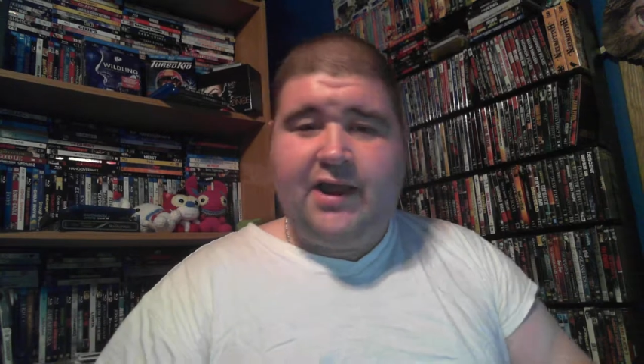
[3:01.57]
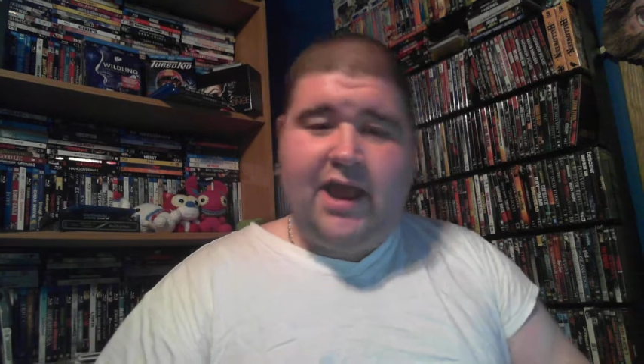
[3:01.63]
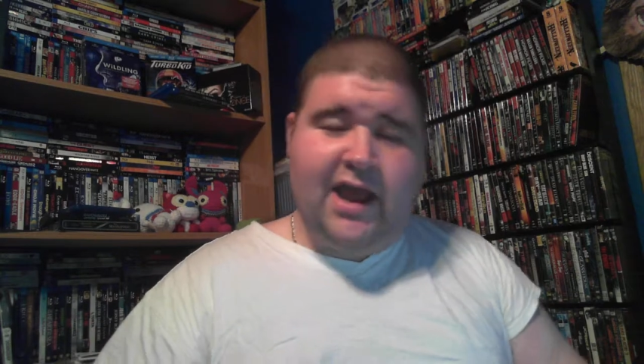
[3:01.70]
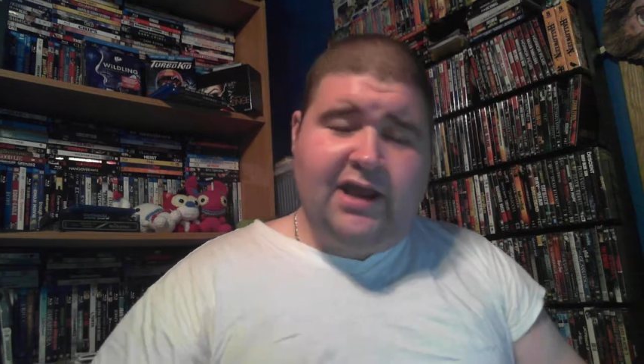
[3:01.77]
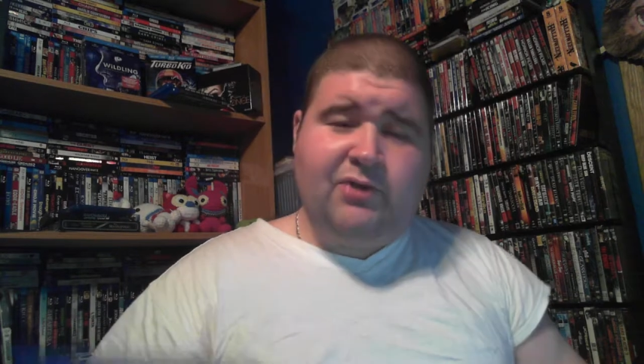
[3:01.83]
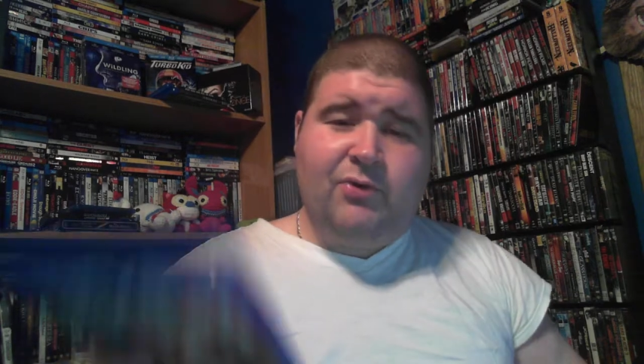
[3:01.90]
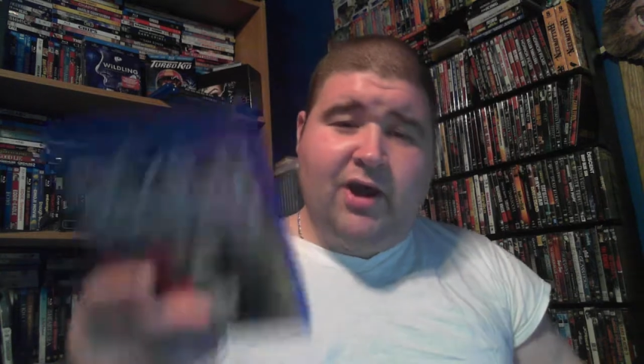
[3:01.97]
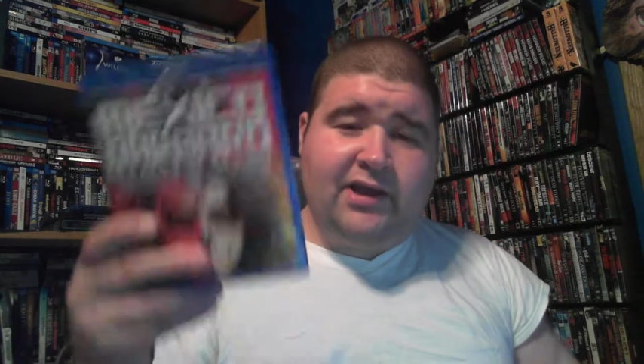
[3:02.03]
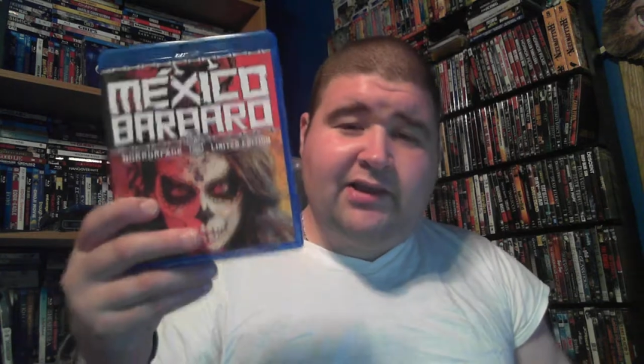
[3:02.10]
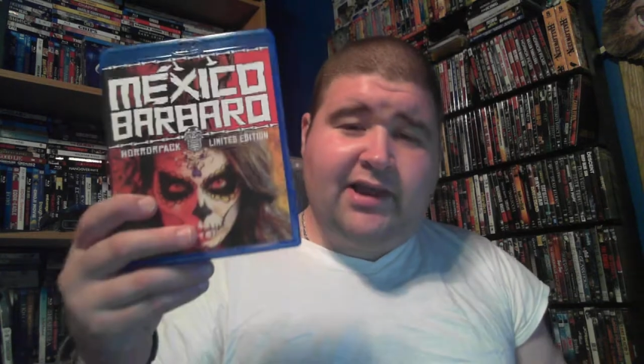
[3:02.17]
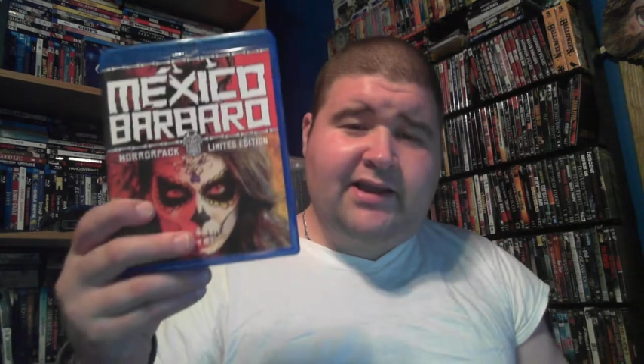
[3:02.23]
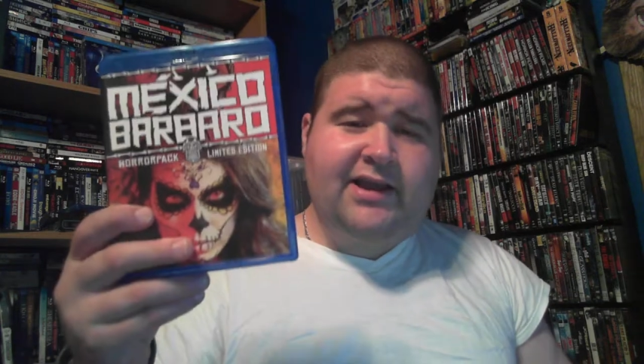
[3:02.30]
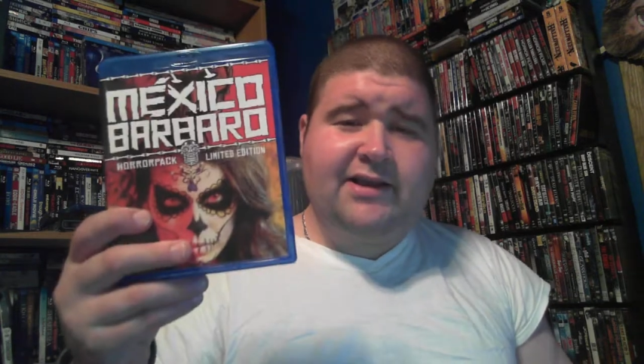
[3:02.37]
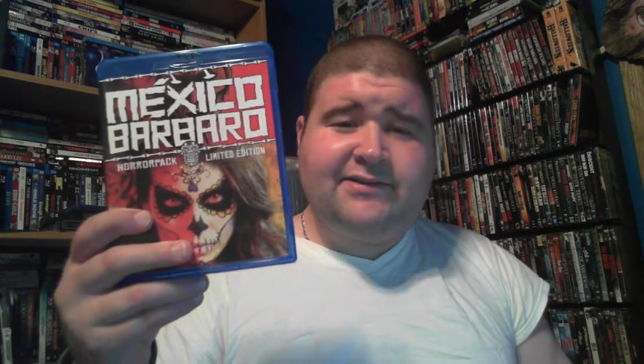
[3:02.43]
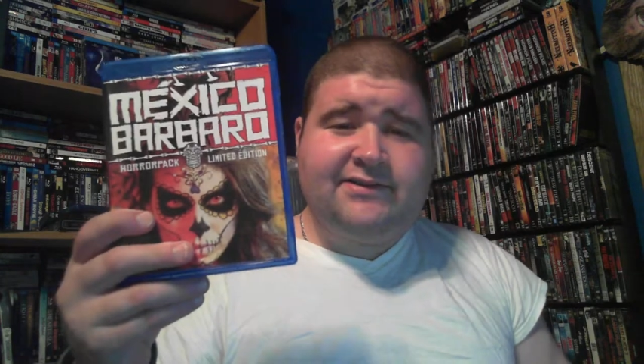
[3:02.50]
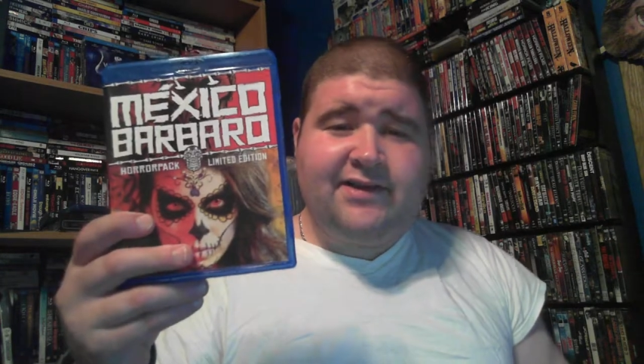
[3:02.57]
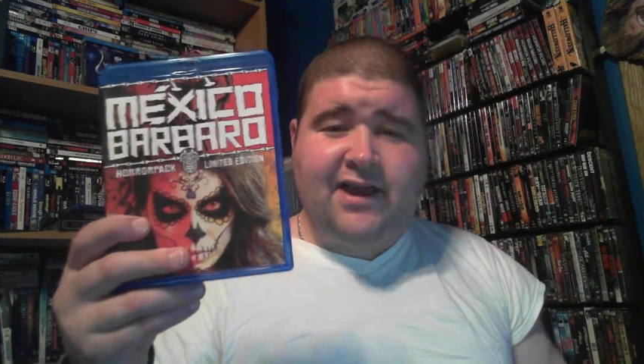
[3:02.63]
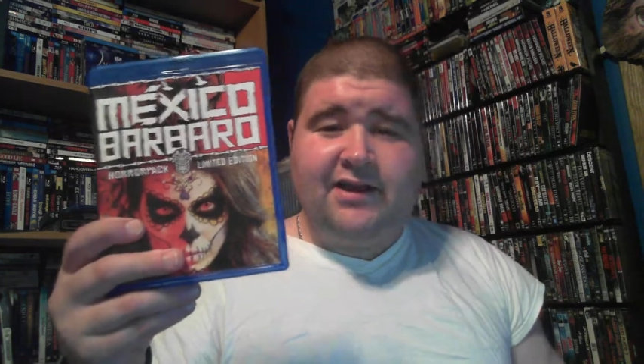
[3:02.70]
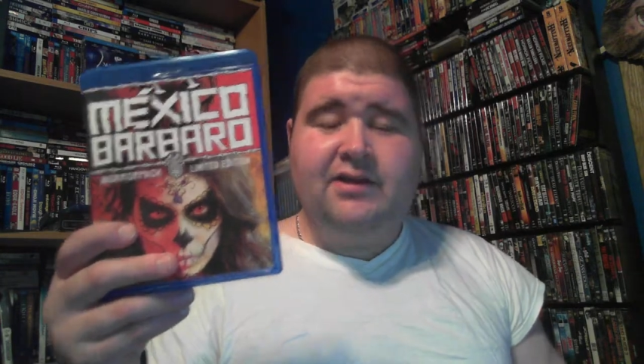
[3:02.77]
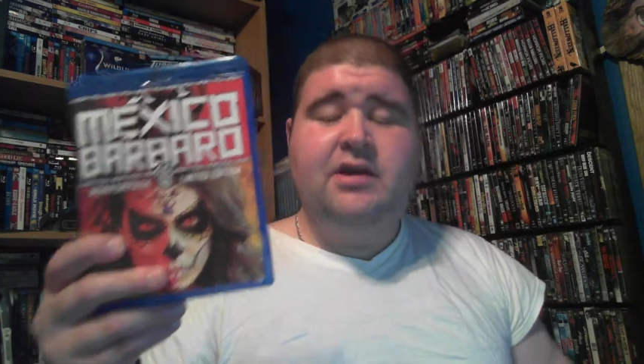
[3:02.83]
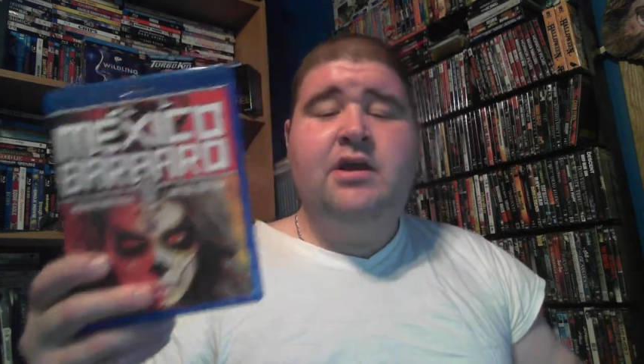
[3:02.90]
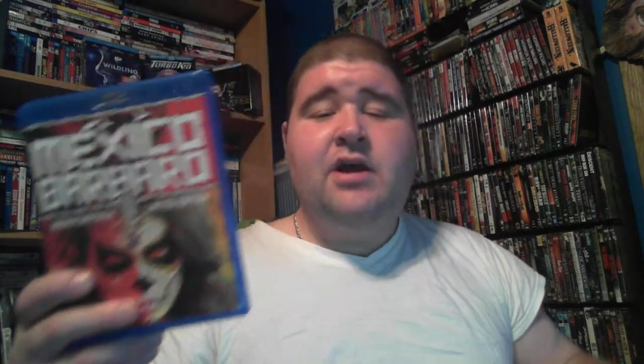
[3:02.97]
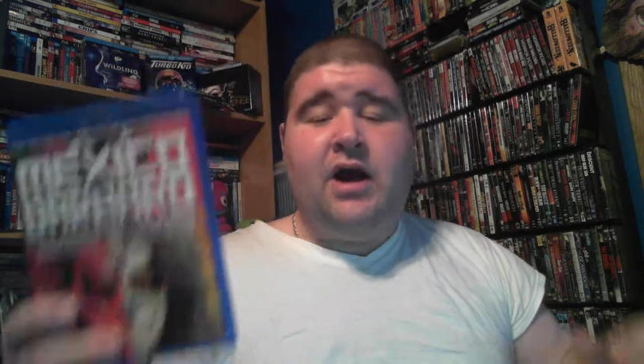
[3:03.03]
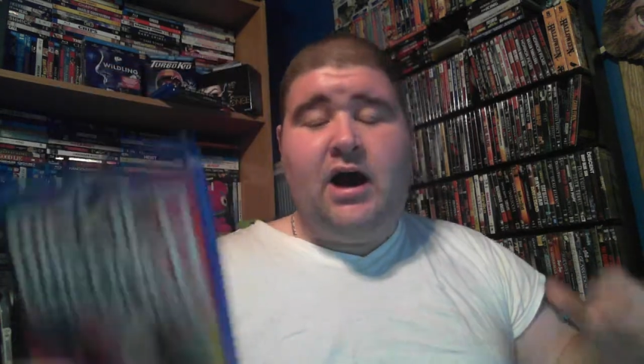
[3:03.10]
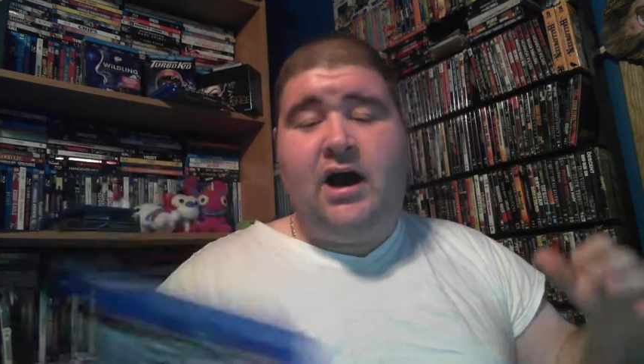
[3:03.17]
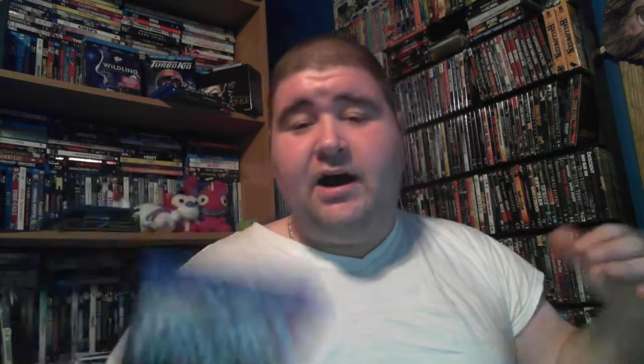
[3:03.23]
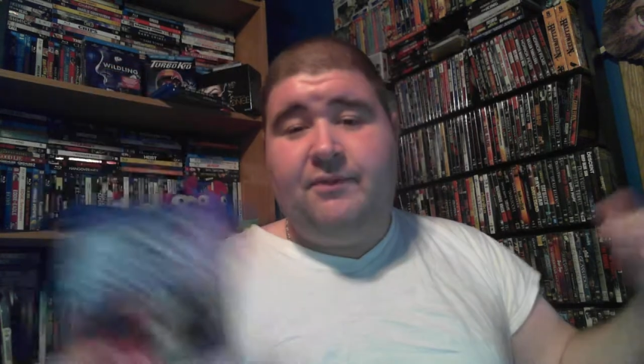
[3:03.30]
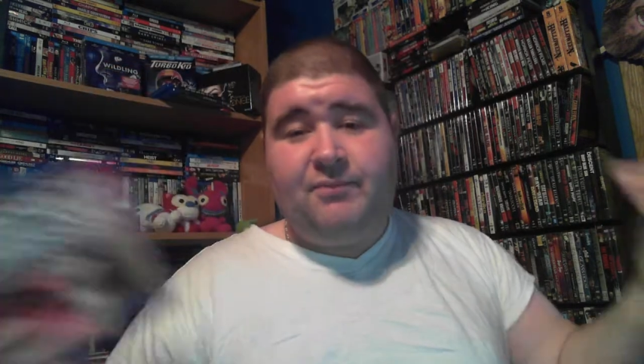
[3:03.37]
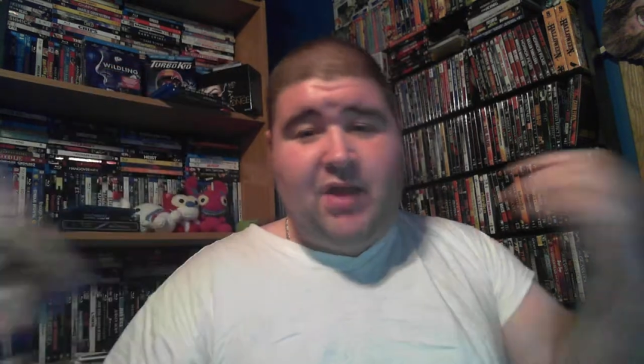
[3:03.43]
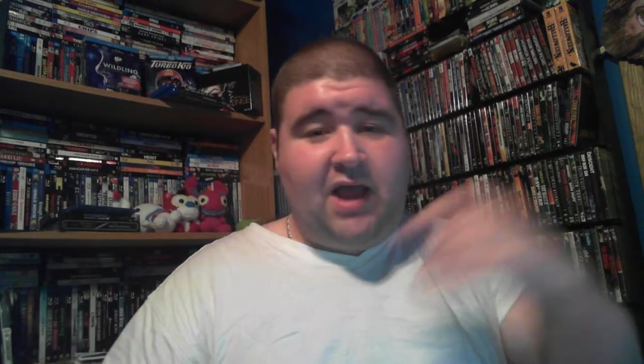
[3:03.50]
Anyway, like I said,
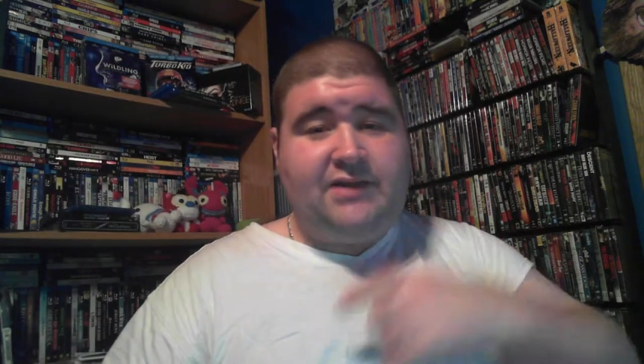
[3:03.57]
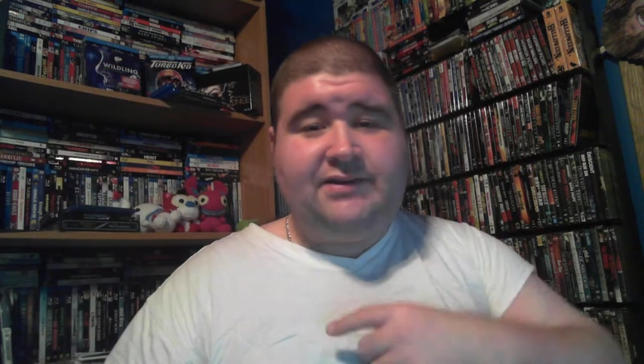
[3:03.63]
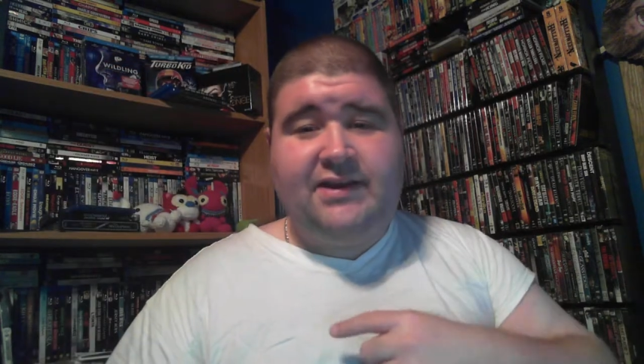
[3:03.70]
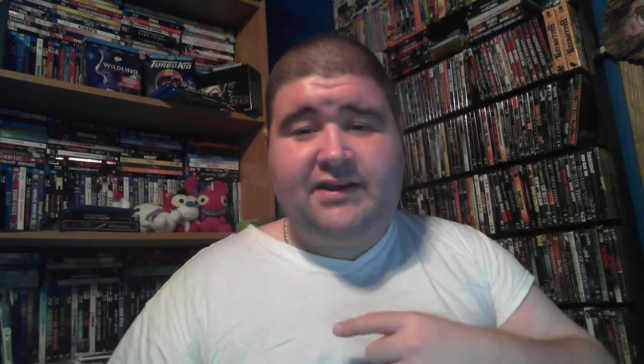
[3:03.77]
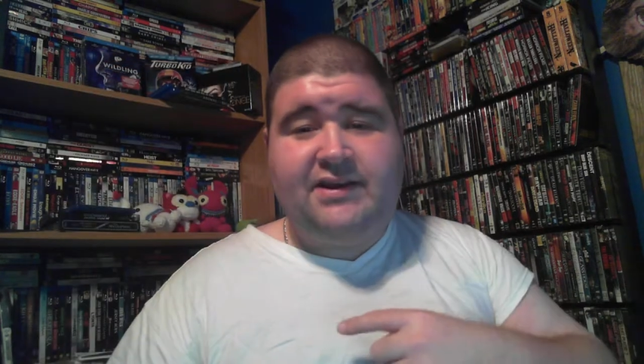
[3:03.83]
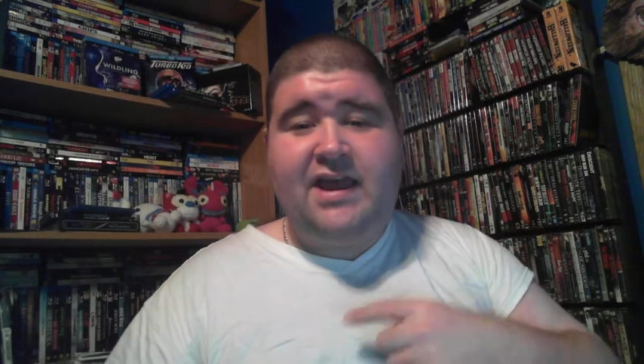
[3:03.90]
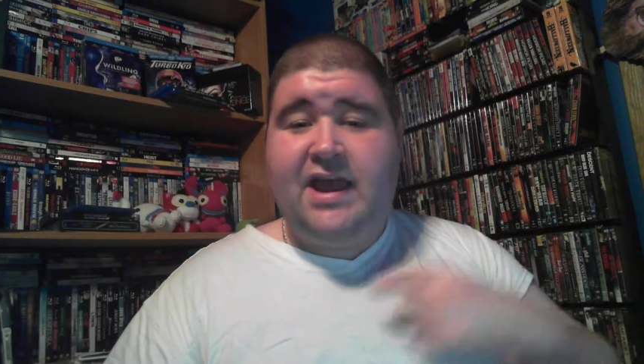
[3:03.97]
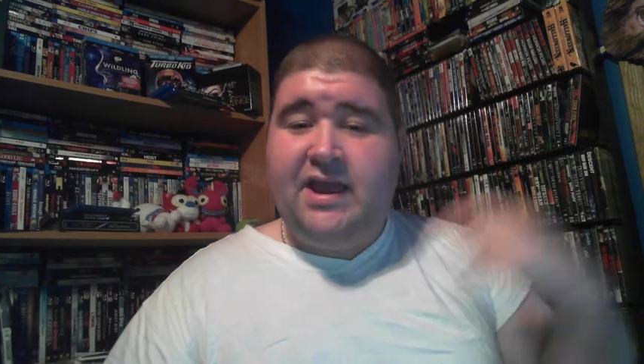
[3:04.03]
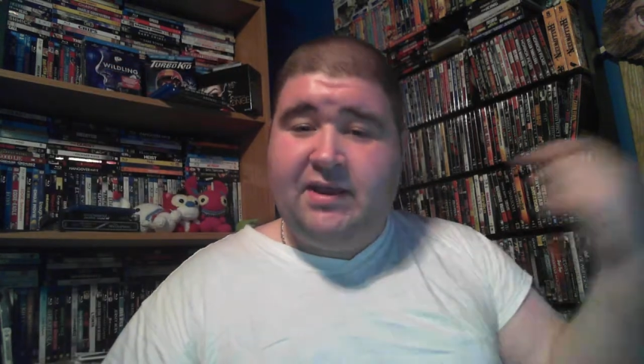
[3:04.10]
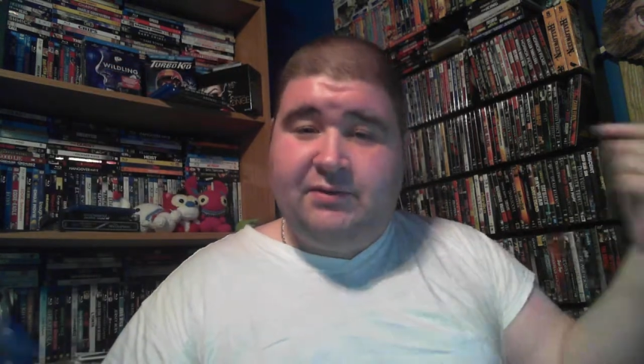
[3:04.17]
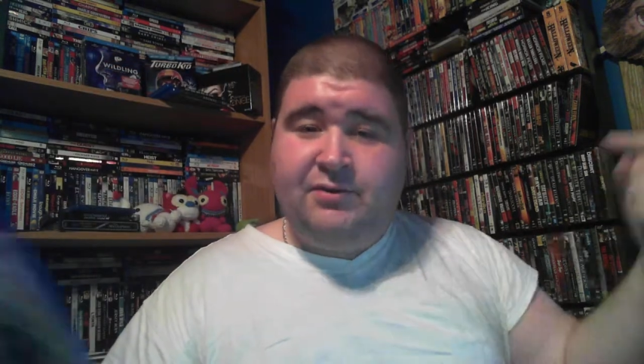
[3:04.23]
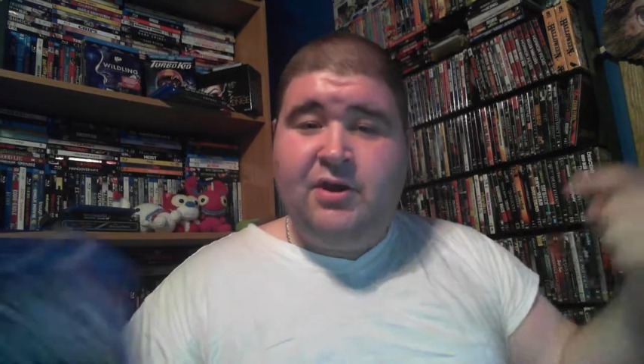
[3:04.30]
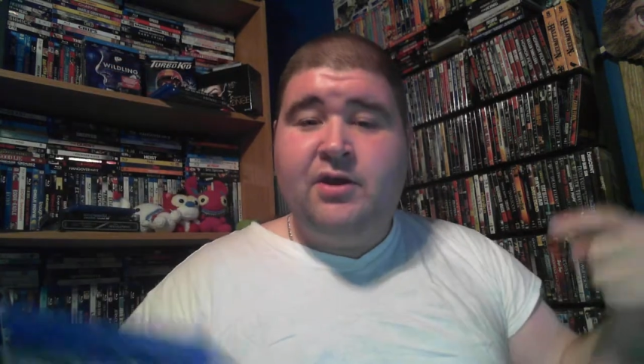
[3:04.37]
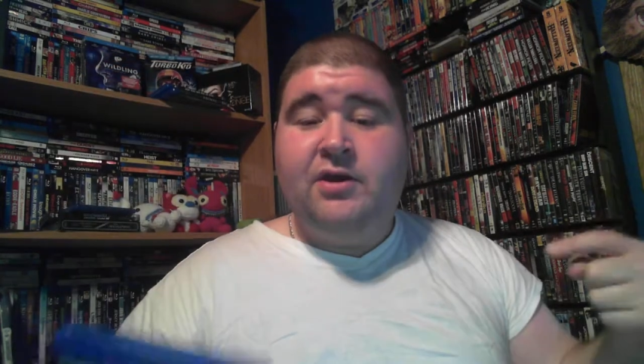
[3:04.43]
I did a